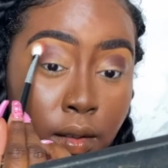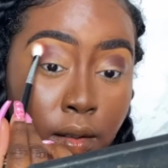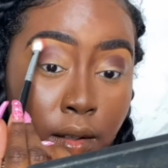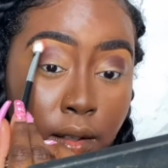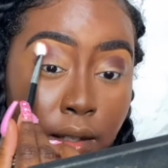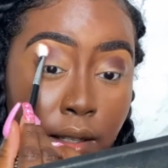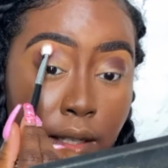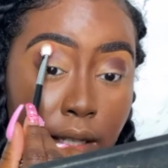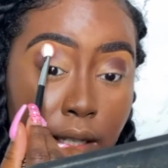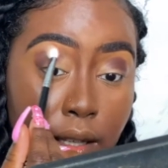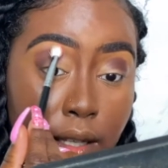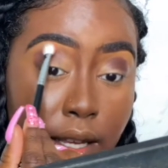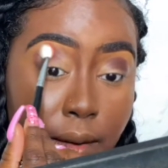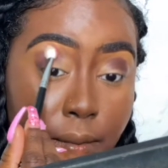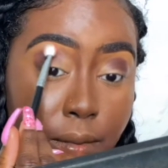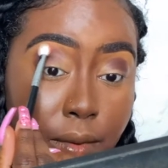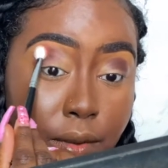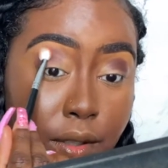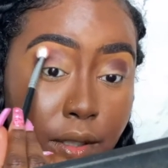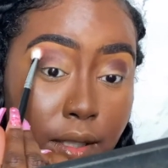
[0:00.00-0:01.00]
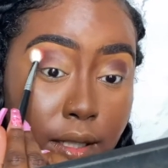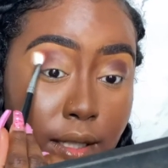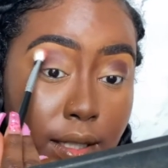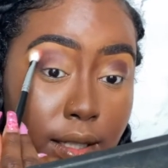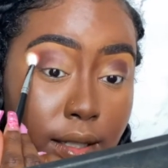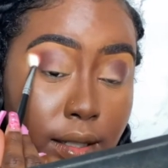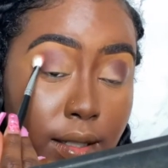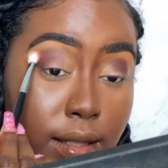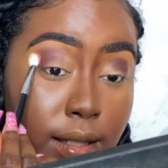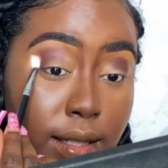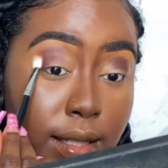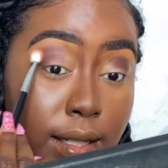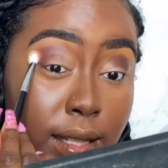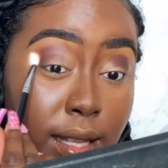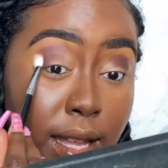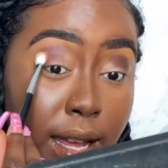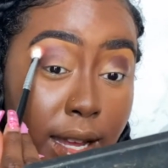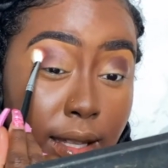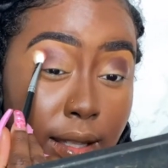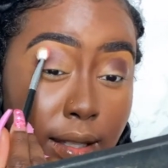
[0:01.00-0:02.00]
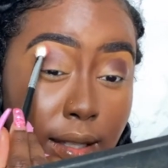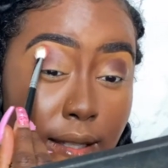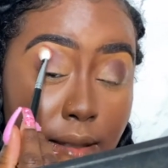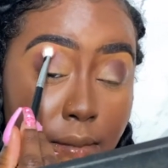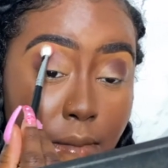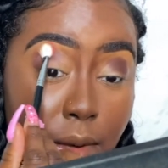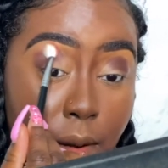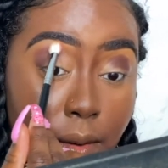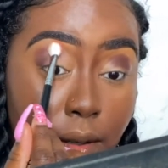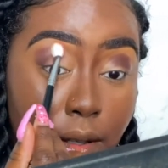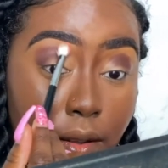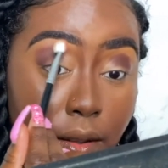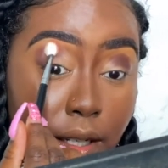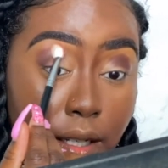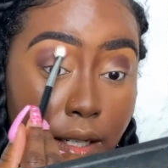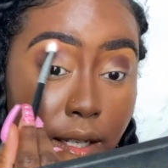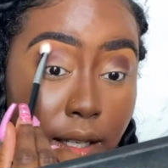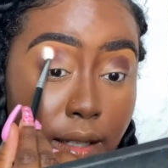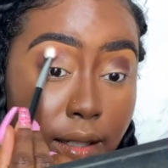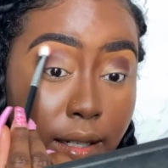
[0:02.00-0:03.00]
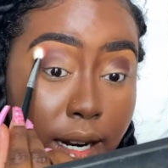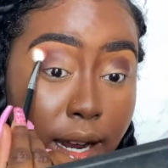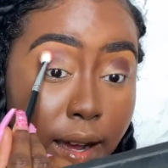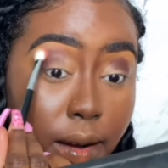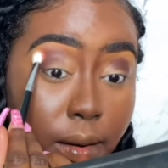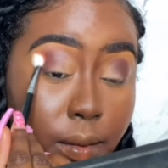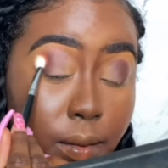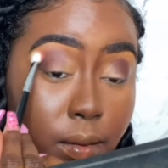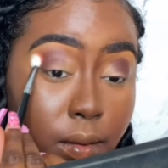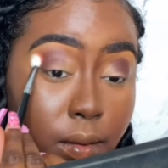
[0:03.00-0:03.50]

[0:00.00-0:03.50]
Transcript: And that will just slightly smoke the color out.